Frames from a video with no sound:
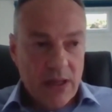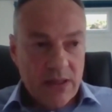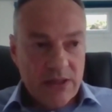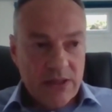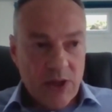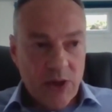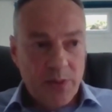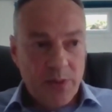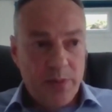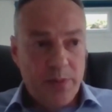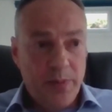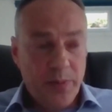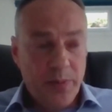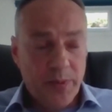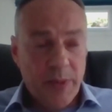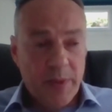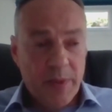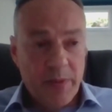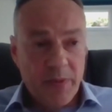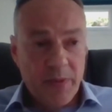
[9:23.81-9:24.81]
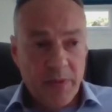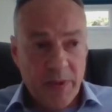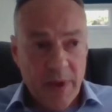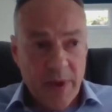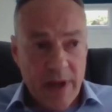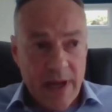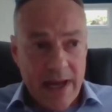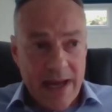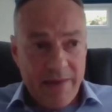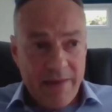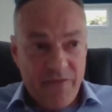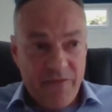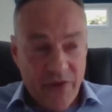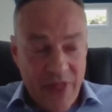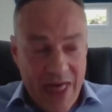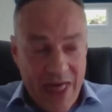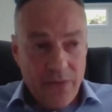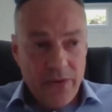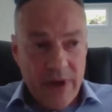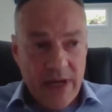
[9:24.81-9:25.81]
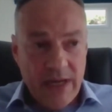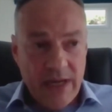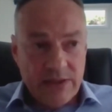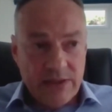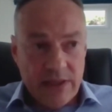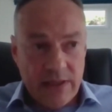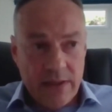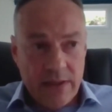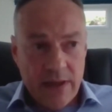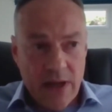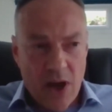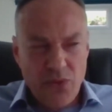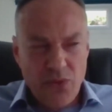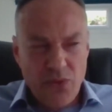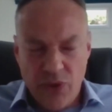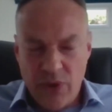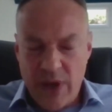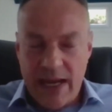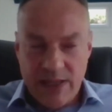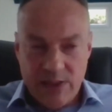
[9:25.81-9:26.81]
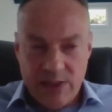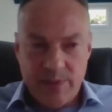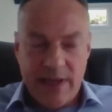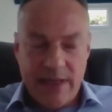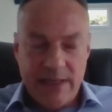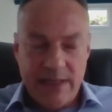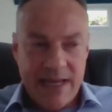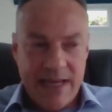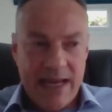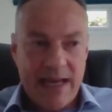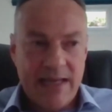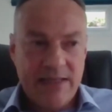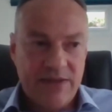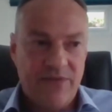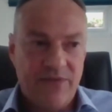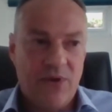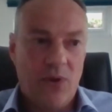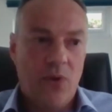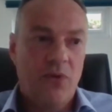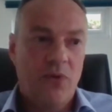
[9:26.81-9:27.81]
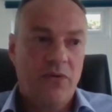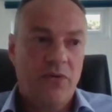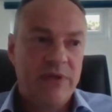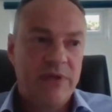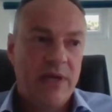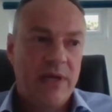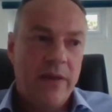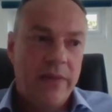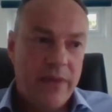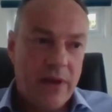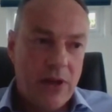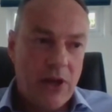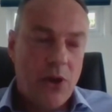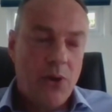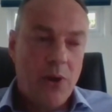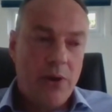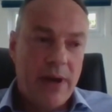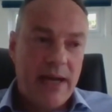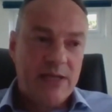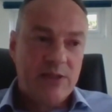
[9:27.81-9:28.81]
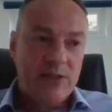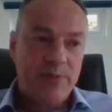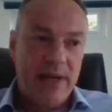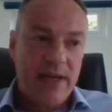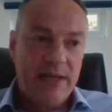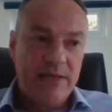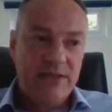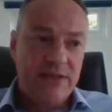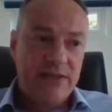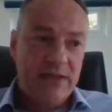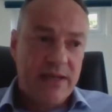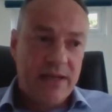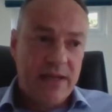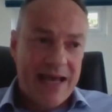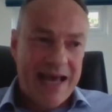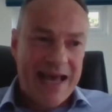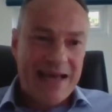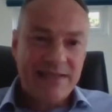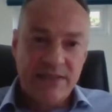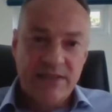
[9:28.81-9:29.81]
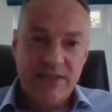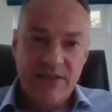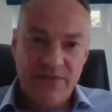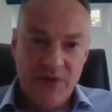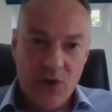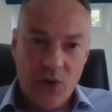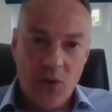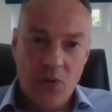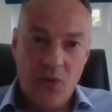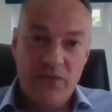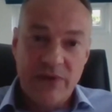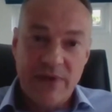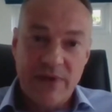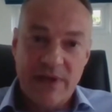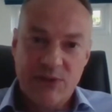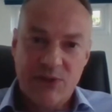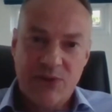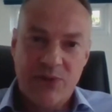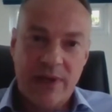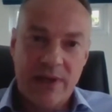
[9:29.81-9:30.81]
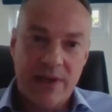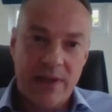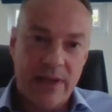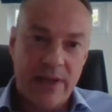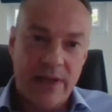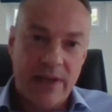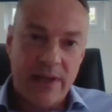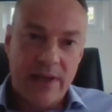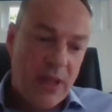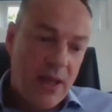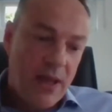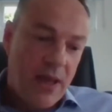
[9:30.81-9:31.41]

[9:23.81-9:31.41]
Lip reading: So for that reason, en route airspace has evolved. The lower airspace hasn't evolved as quickly.